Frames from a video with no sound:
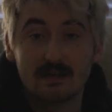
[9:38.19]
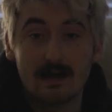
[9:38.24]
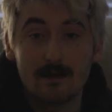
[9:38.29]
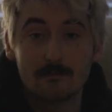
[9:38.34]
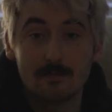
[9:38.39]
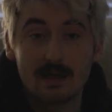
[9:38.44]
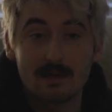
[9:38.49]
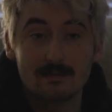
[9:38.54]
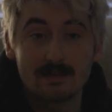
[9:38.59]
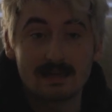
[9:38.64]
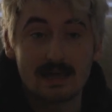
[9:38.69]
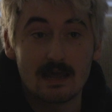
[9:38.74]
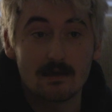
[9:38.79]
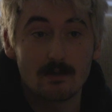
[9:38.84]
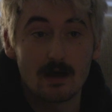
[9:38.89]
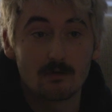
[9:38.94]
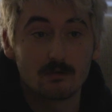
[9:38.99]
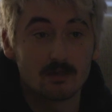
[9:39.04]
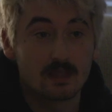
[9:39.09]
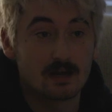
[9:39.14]
that baby came
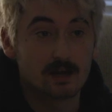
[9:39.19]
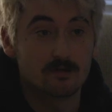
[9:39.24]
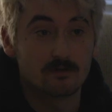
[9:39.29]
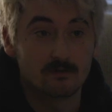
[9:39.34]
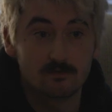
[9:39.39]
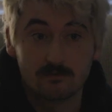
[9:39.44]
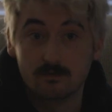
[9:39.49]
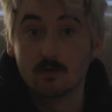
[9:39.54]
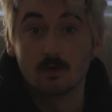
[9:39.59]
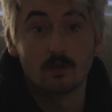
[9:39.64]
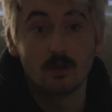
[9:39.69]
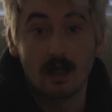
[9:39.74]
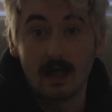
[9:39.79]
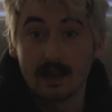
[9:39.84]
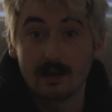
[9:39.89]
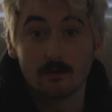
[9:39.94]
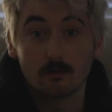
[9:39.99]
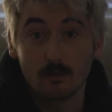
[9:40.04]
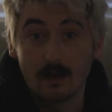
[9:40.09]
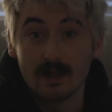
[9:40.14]
out with like a full
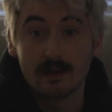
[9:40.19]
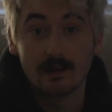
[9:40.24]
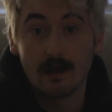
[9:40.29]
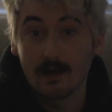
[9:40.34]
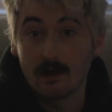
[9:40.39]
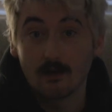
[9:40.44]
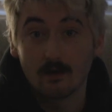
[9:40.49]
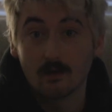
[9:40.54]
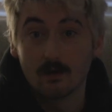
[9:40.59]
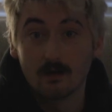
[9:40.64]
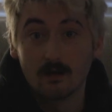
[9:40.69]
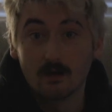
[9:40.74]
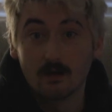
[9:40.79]
head of red hair.